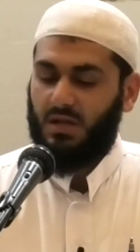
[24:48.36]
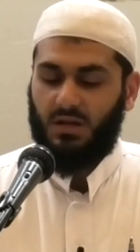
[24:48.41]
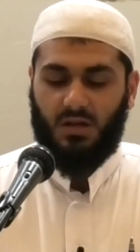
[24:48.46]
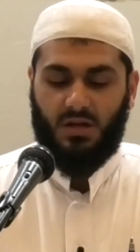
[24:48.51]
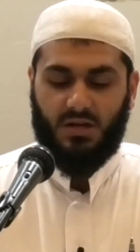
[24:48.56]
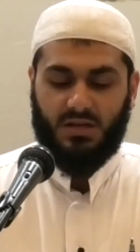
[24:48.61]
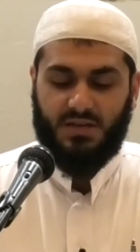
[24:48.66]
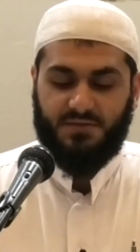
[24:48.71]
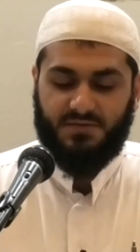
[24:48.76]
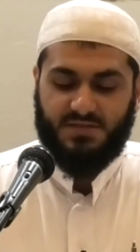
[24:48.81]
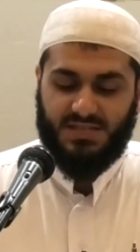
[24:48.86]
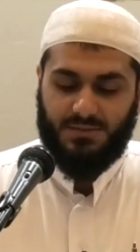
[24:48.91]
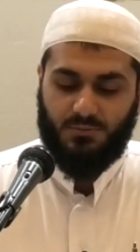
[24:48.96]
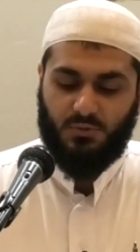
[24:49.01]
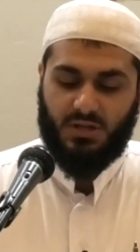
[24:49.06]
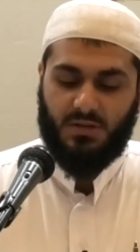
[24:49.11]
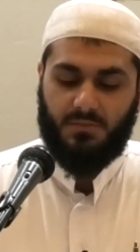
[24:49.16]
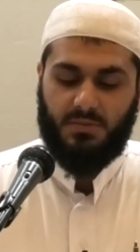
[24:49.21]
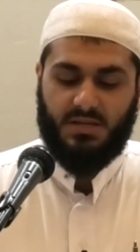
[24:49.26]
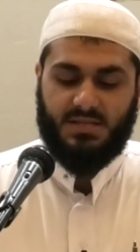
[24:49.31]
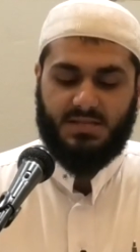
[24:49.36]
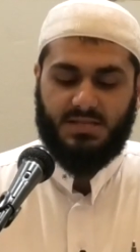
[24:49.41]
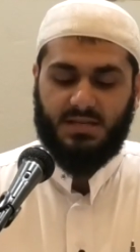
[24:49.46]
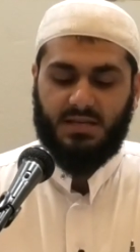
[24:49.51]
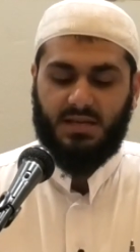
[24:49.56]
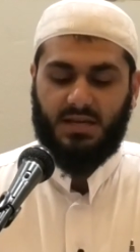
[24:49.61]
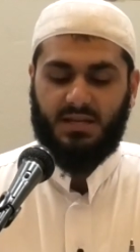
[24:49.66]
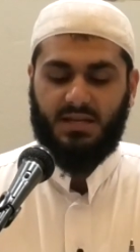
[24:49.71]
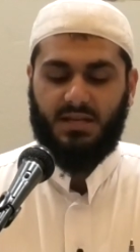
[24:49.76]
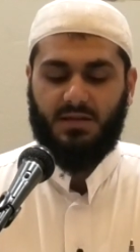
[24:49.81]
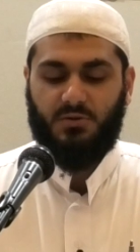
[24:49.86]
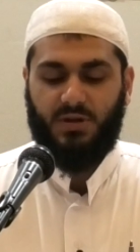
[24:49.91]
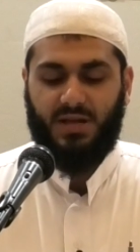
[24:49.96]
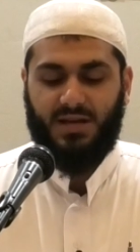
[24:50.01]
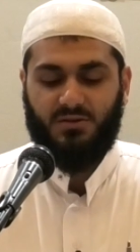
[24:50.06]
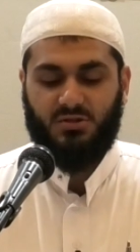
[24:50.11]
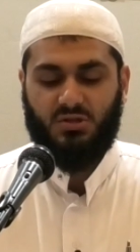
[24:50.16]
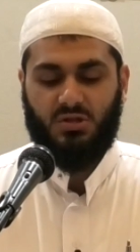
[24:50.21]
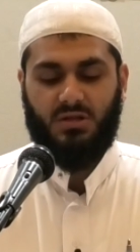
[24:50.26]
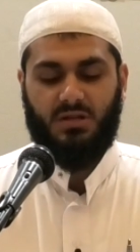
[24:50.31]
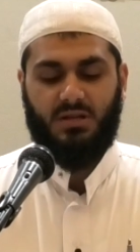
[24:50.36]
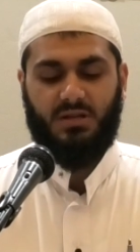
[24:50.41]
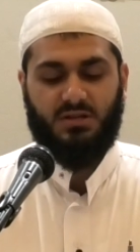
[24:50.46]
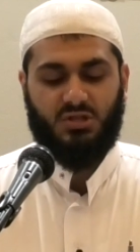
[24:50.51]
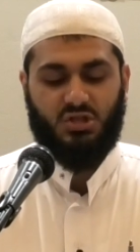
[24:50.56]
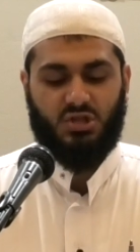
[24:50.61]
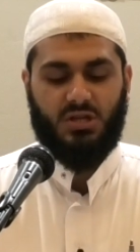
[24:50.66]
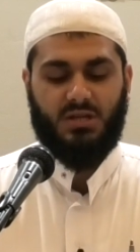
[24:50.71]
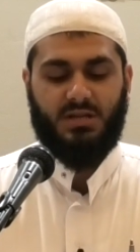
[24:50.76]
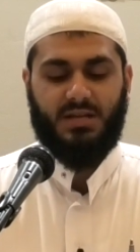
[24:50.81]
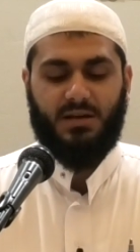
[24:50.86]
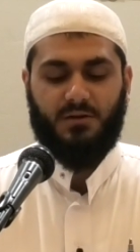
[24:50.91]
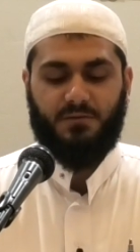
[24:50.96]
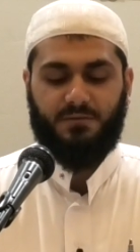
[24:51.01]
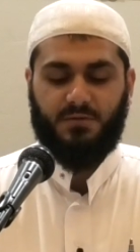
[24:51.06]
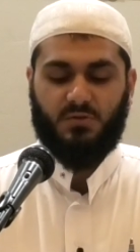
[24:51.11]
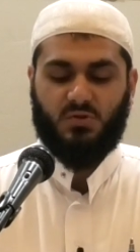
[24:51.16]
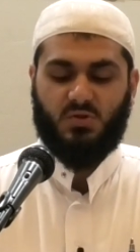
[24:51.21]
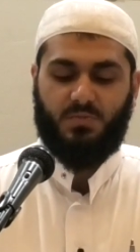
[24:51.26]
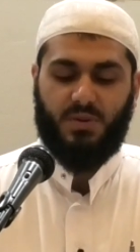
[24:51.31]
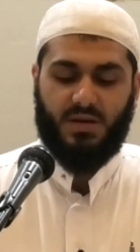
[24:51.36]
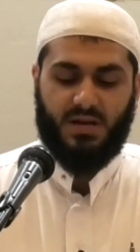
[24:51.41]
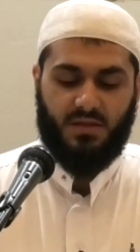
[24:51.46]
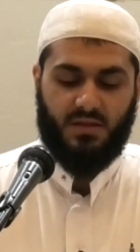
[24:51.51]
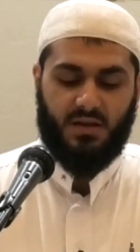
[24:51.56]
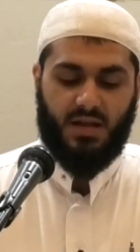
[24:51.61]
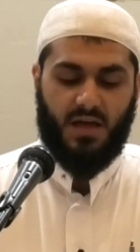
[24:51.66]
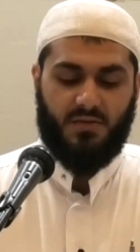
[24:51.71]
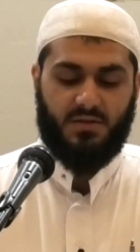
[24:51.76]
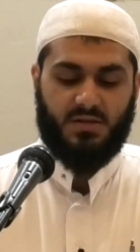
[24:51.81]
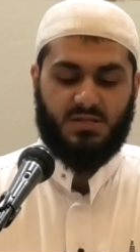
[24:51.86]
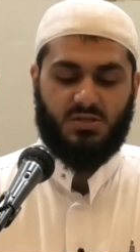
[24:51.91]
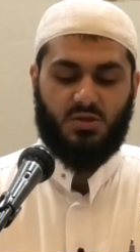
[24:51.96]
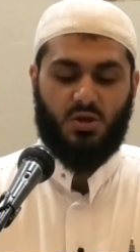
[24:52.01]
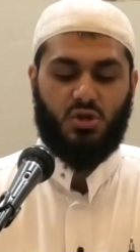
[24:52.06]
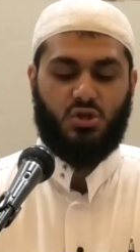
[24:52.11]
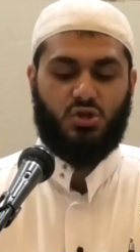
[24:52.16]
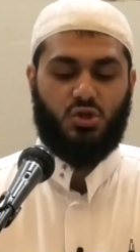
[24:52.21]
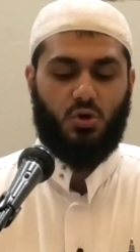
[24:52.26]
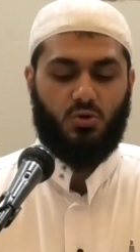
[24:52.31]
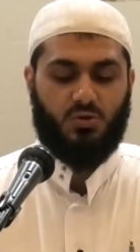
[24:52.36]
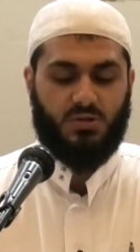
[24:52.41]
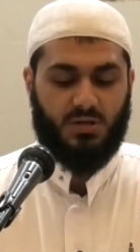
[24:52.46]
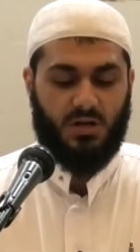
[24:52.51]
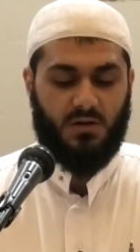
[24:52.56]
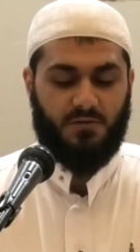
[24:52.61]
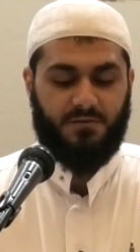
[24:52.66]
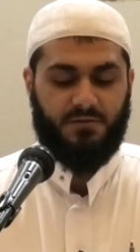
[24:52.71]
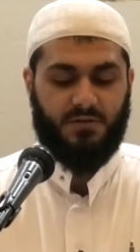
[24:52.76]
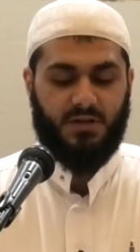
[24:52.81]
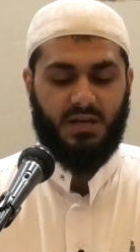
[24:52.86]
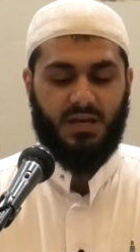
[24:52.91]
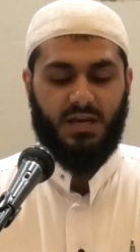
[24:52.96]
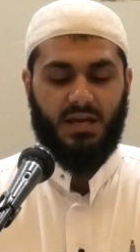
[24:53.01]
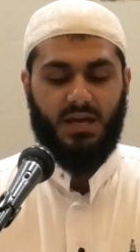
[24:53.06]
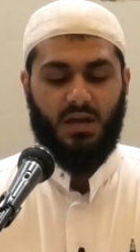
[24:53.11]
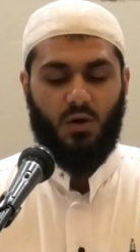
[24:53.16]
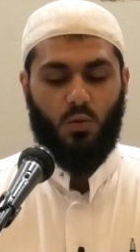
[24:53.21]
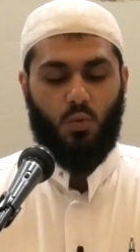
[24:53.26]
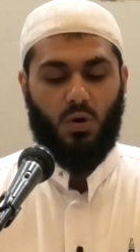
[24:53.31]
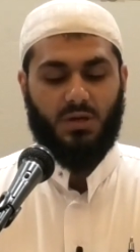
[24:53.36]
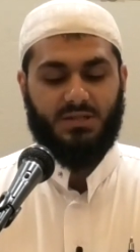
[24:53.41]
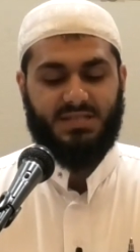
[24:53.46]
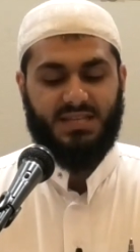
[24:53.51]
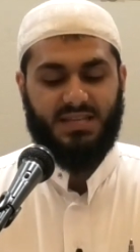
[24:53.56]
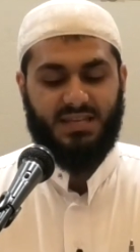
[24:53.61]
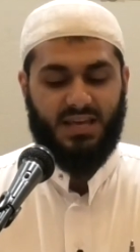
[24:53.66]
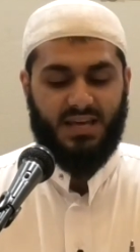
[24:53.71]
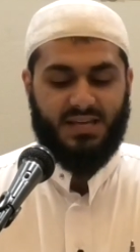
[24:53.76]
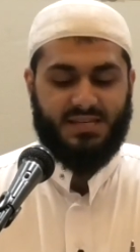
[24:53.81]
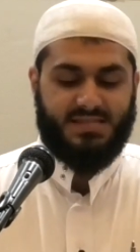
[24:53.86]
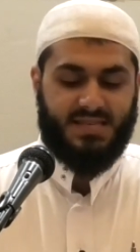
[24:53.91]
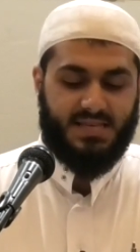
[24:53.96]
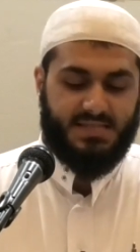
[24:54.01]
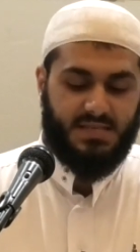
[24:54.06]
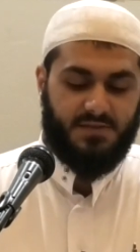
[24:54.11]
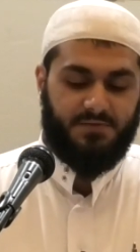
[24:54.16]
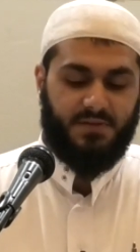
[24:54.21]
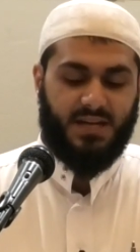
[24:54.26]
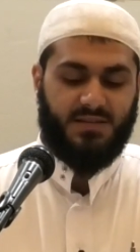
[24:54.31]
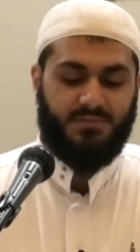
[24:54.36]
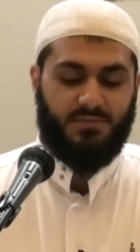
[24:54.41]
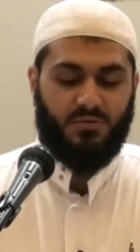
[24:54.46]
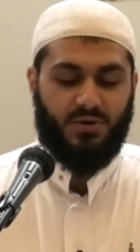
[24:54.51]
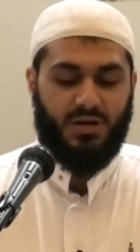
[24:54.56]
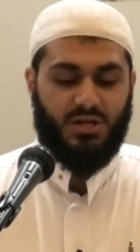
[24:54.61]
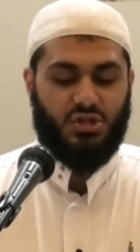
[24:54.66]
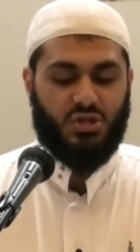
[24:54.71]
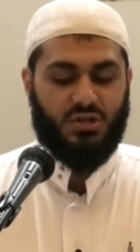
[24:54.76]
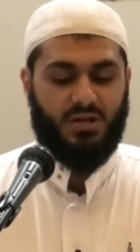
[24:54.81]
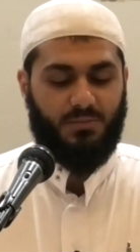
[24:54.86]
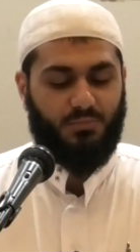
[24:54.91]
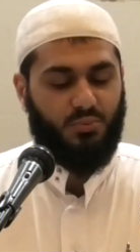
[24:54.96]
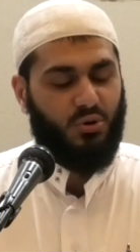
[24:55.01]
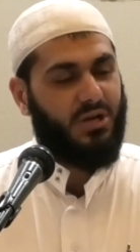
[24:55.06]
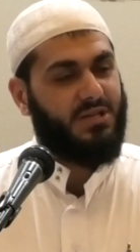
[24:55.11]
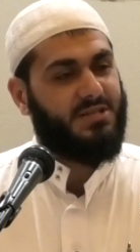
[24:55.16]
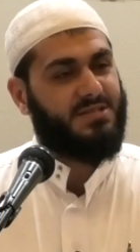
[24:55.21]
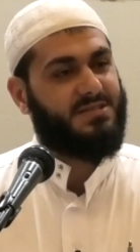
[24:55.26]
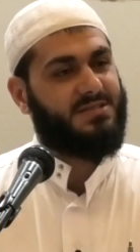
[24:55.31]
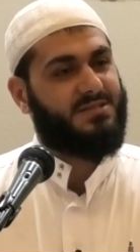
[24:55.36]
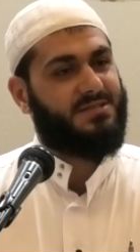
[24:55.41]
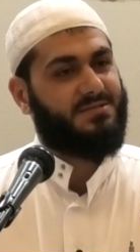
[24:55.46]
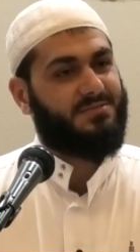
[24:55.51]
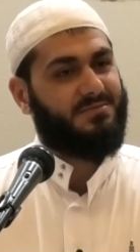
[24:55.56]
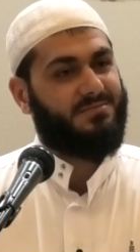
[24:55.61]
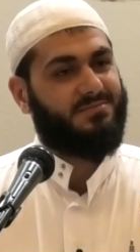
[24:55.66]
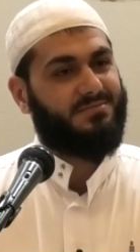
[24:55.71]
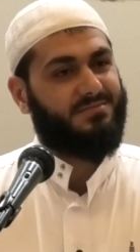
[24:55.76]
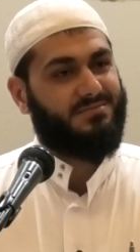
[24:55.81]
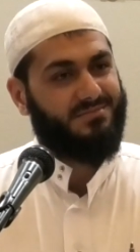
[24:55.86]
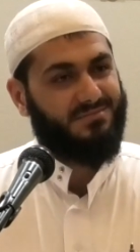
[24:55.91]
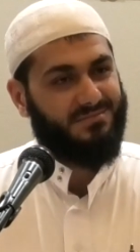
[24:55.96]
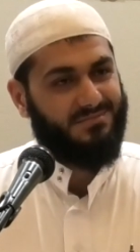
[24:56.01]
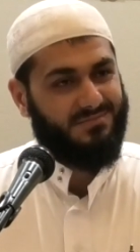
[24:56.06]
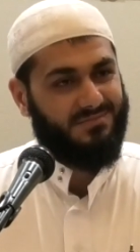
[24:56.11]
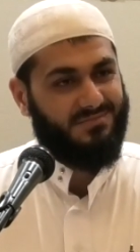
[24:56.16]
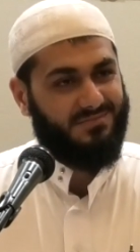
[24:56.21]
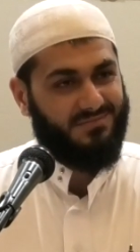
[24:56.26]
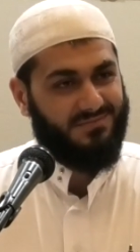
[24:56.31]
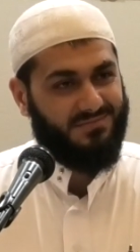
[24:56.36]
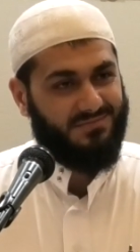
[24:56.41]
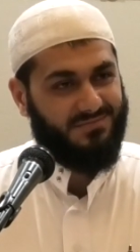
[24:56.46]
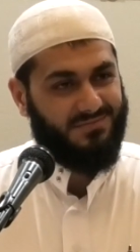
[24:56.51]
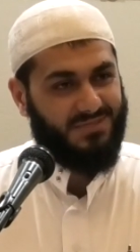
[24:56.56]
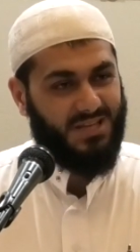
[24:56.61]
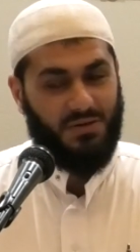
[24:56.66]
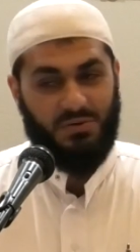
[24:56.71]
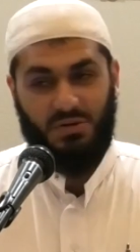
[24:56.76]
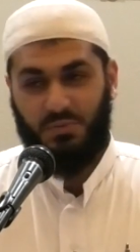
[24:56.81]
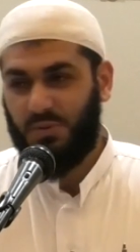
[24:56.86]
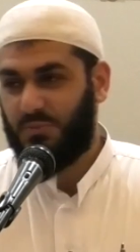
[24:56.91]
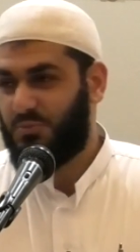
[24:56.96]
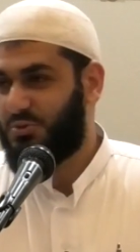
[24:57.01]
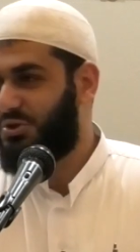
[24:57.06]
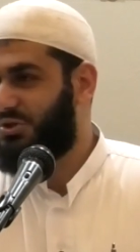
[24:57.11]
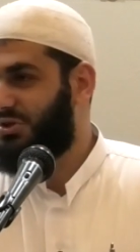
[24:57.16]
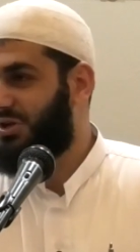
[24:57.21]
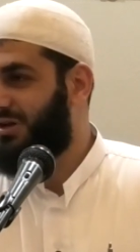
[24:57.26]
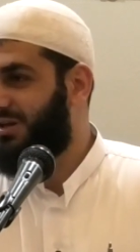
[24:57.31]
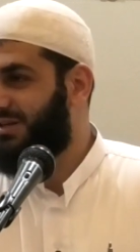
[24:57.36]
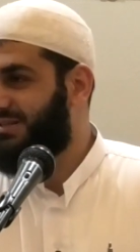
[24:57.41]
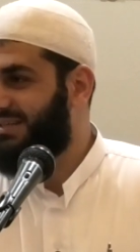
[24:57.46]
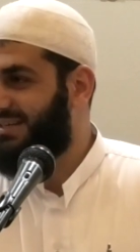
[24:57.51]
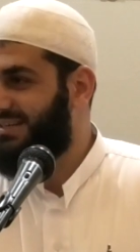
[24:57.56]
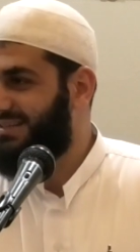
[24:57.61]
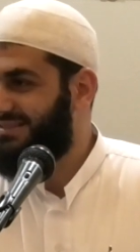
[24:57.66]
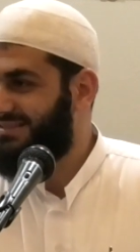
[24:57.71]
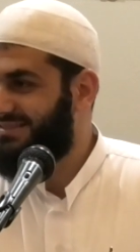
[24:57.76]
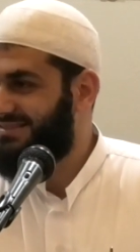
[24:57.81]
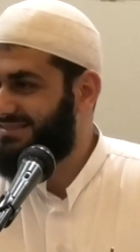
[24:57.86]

Allah gives someone a blessing and she now feels better than others, so he shows it off, wanting excessive admiration and praise. How many people do you know like that?